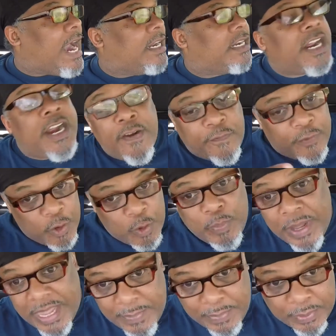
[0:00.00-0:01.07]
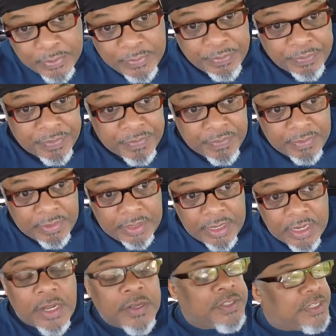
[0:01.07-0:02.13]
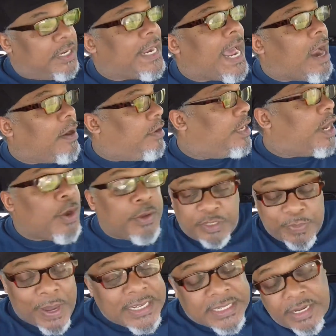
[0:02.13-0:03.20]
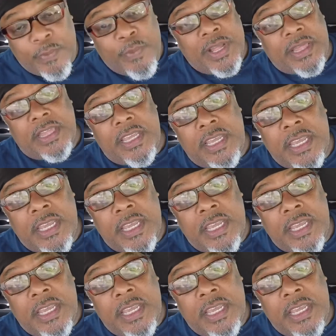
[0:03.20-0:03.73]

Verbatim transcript: And there are a few people, you know, still out, you know, especially with the